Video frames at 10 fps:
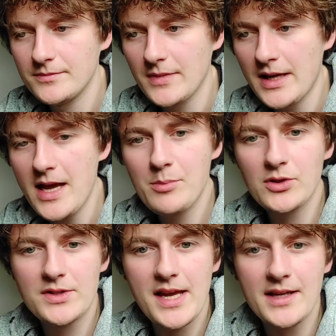
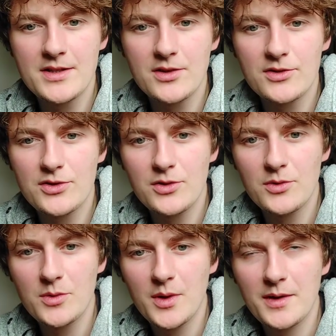enabled Higson
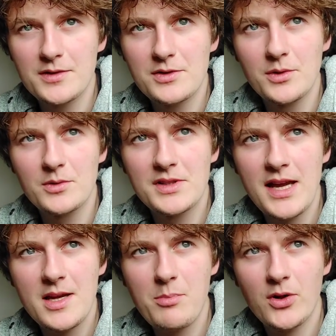to to
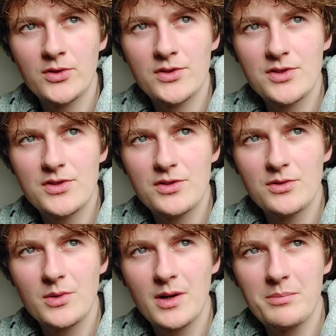take Bond
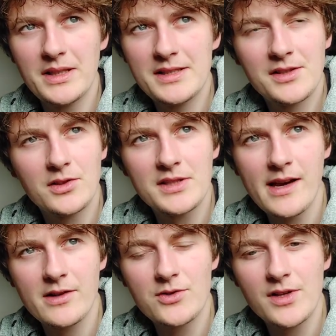to political
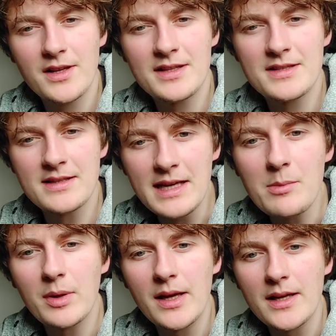territory that is
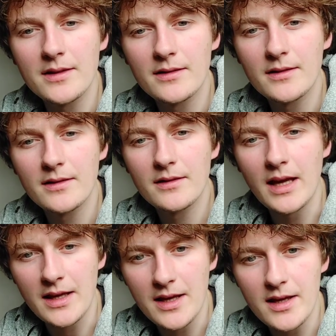deeply
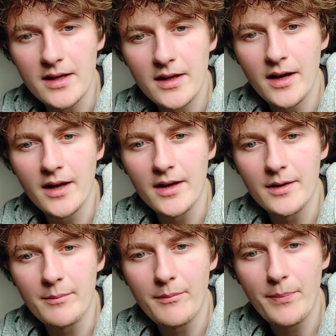icky.
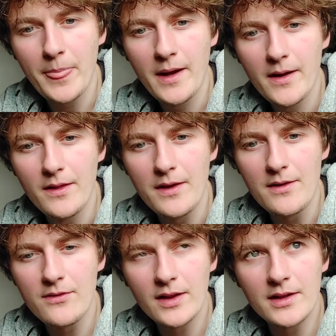Um,
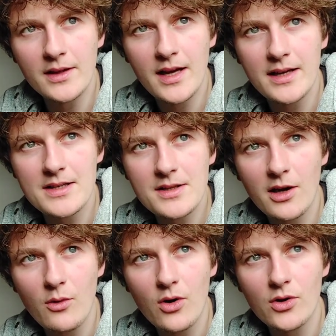the villain and his
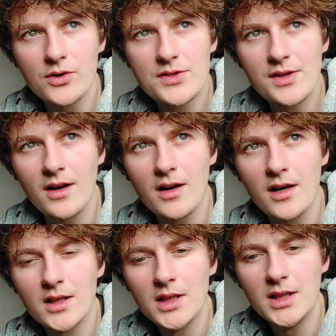cohorts
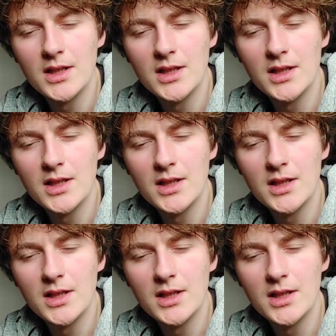are